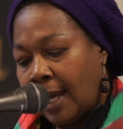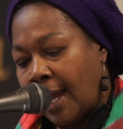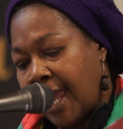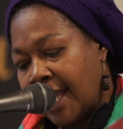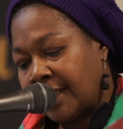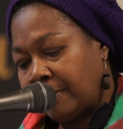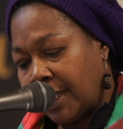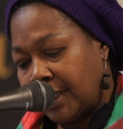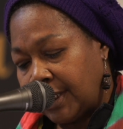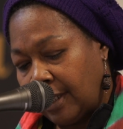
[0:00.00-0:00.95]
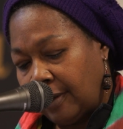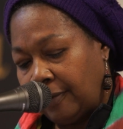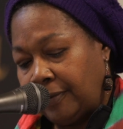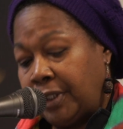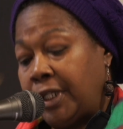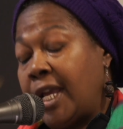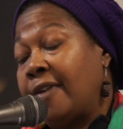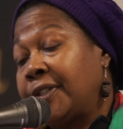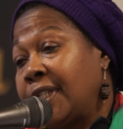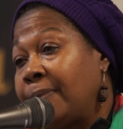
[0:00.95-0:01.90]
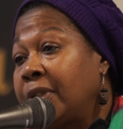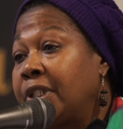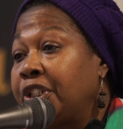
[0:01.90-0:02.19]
I asked myself, do you have something to